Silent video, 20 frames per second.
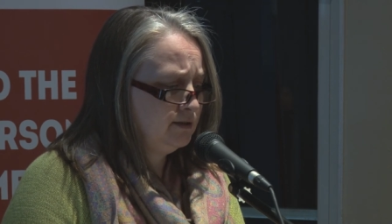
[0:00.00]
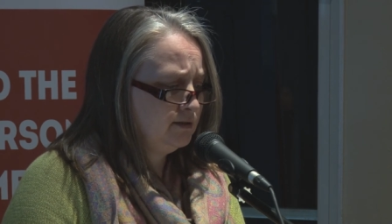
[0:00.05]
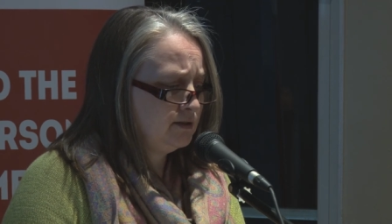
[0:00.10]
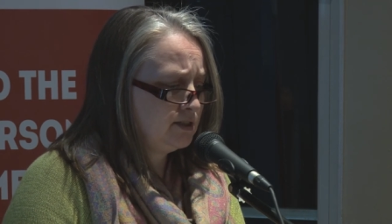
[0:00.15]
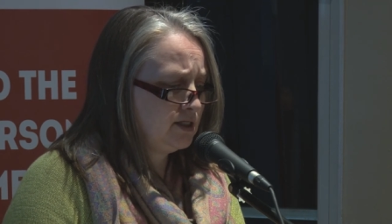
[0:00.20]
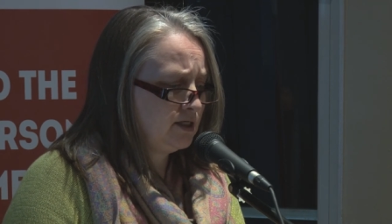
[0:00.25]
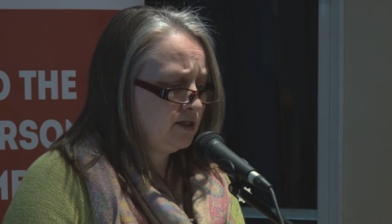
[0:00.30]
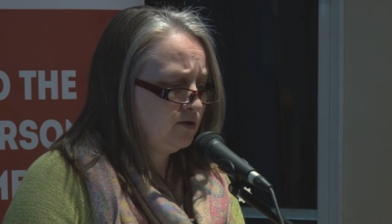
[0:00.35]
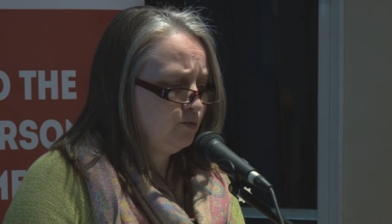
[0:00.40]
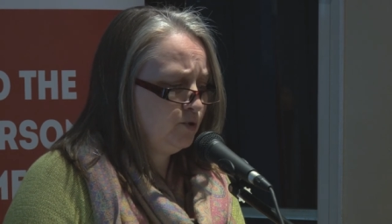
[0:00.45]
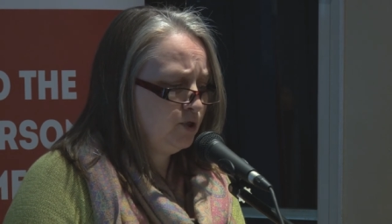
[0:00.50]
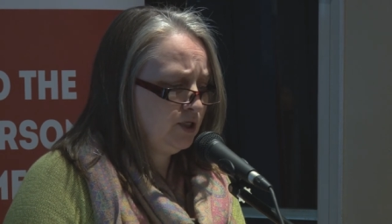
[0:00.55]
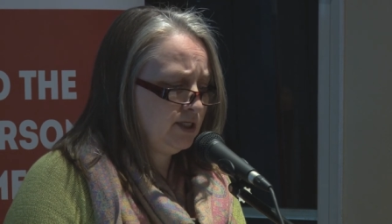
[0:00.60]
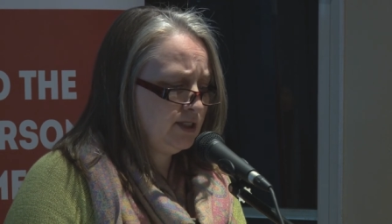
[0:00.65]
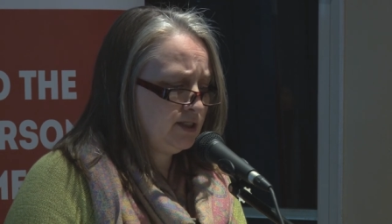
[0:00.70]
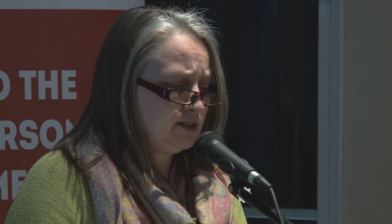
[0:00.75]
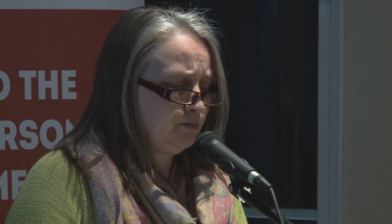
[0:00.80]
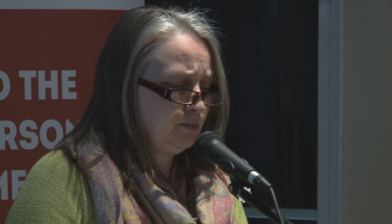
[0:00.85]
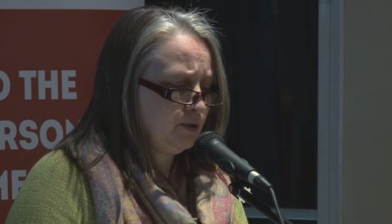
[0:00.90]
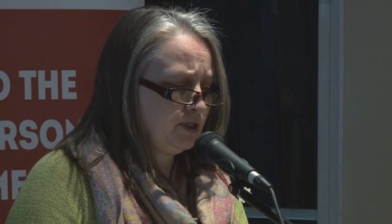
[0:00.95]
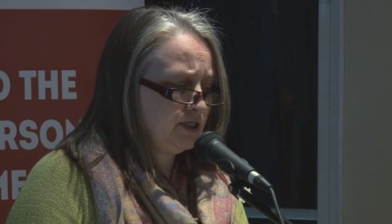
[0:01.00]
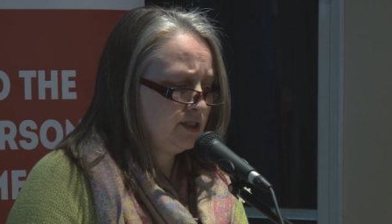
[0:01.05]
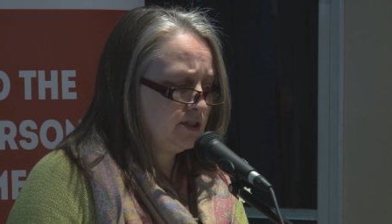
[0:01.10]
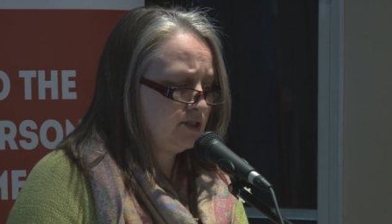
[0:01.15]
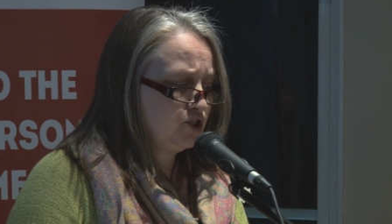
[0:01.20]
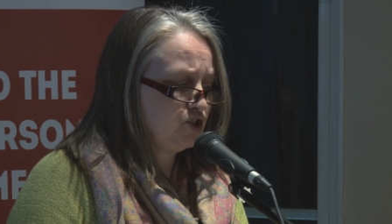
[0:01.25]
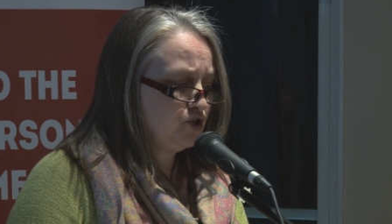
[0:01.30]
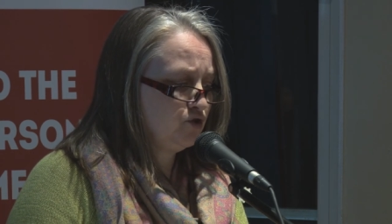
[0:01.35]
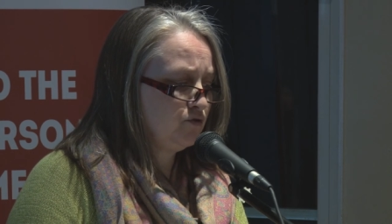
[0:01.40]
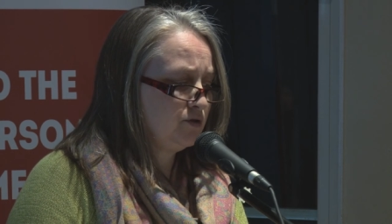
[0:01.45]
instead of putting into place
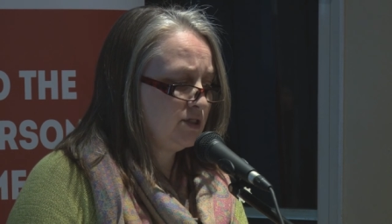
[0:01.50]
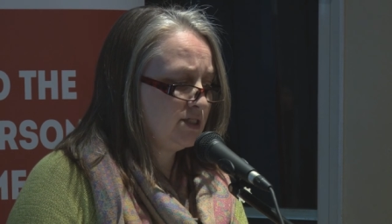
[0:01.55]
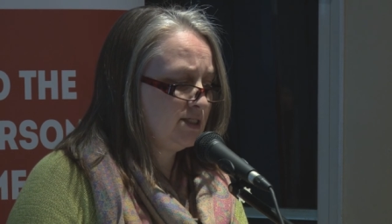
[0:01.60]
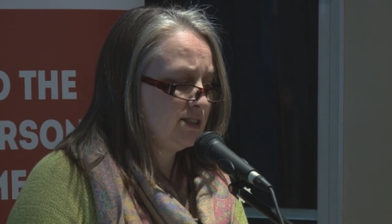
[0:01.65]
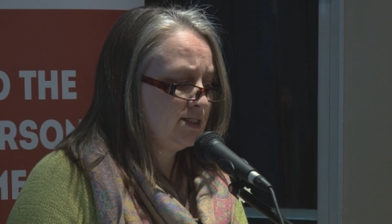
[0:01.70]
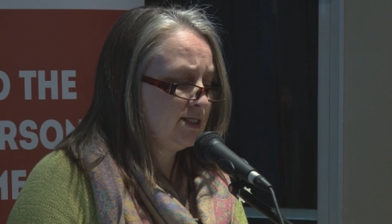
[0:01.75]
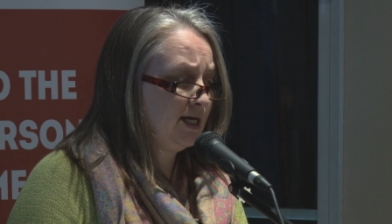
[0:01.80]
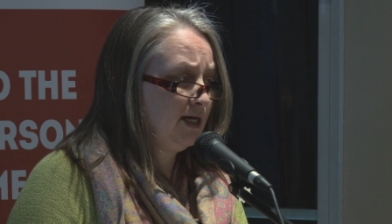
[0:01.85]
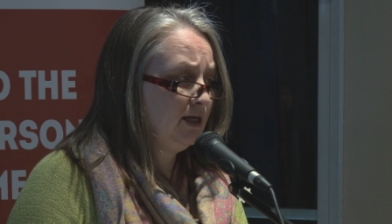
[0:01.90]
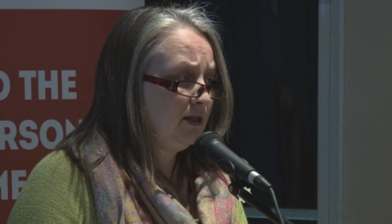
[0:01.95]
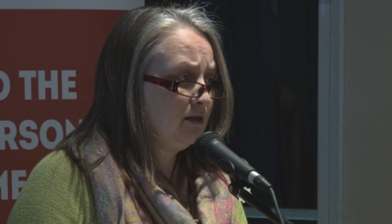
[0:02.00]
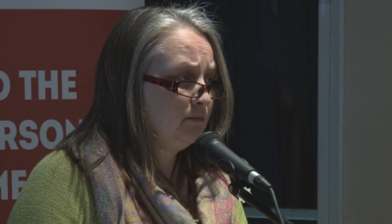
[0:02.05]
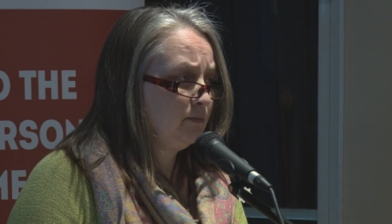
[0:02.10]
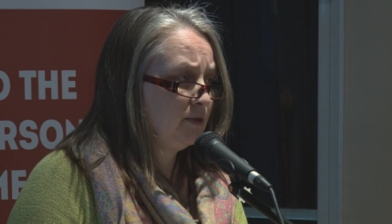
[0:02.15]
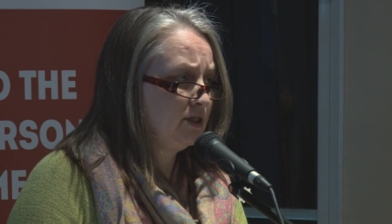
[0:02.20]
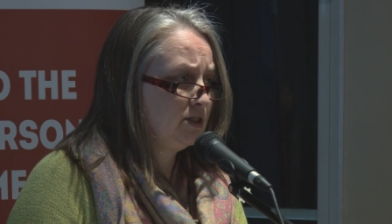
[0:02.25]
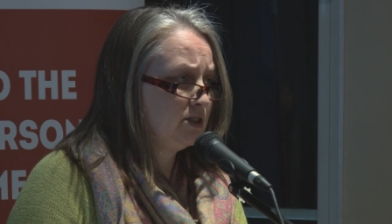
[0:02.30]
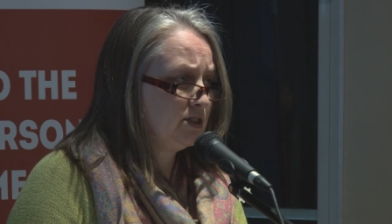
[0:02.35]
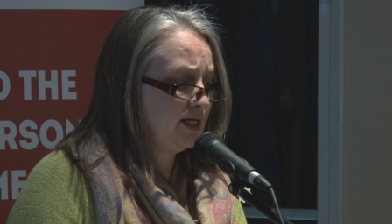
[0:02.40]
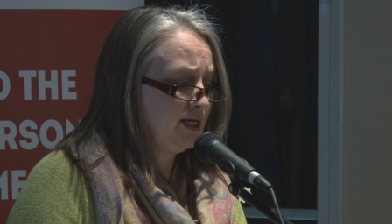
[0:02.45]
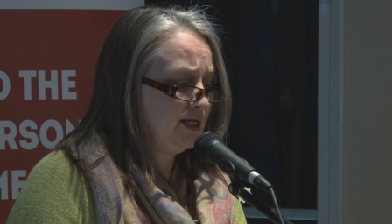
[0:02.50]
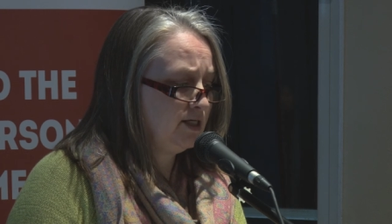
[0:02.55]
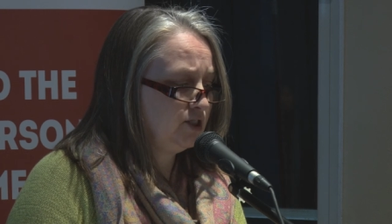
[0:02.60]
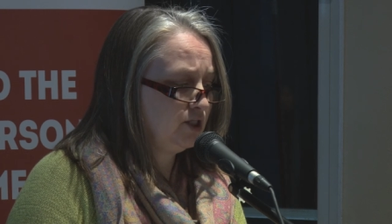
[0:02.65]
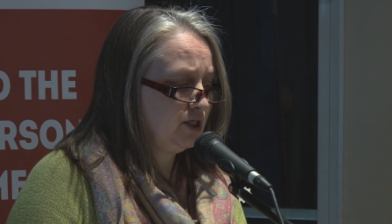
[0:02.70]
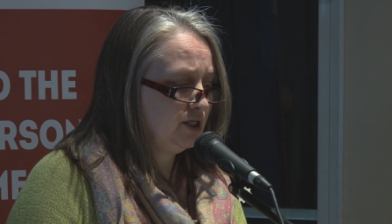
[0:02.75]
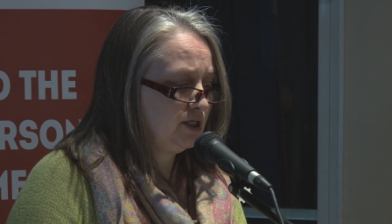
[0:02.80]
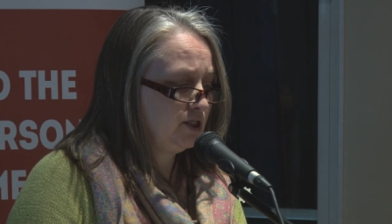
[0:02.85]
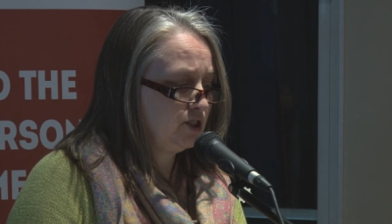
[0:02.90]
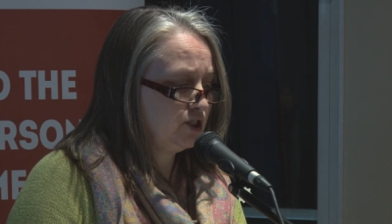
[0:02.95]
the children's entitlement to
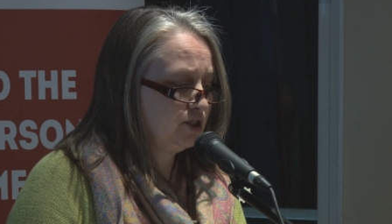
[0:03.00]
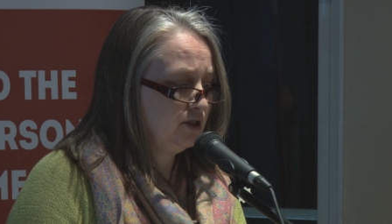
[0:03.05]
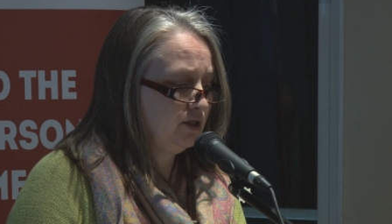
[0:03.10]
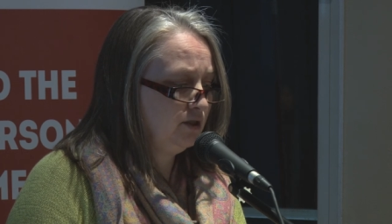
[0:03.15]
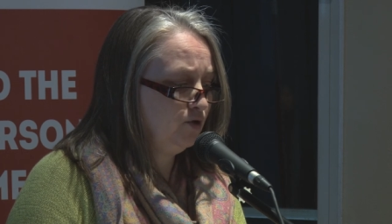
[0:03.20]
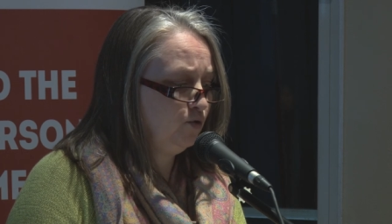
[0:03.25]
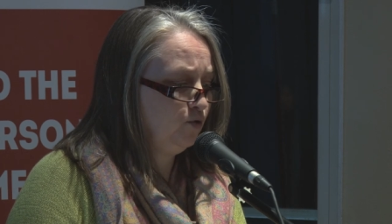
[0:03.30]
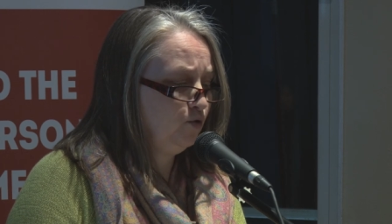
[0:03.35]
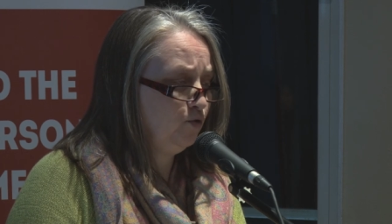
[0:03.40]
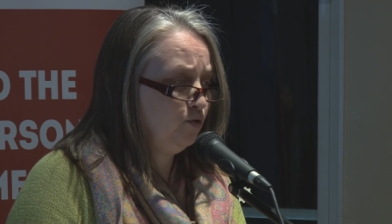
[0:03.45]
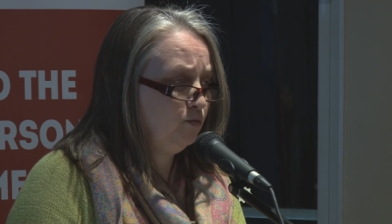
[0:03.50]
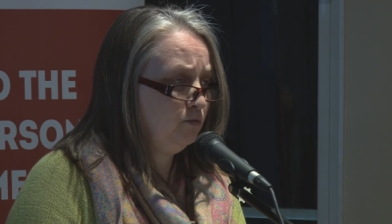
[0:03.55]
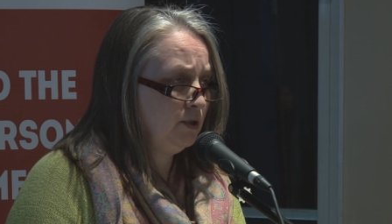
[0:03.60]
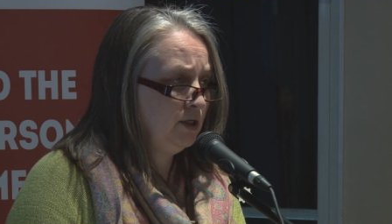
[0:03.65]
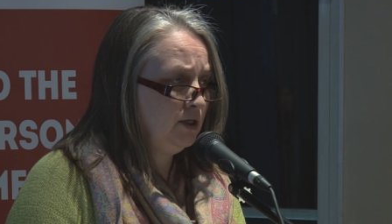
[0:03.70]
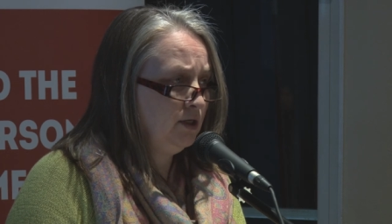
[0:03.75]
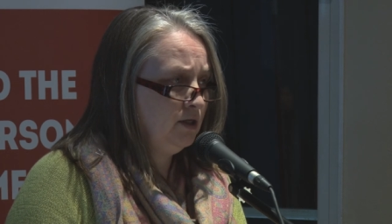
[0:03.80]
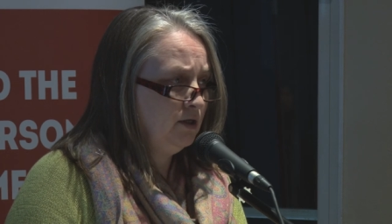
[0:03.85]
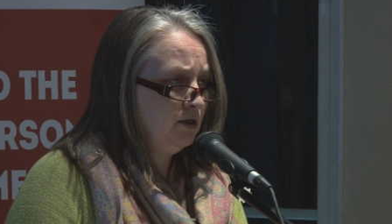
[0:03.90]
education in the home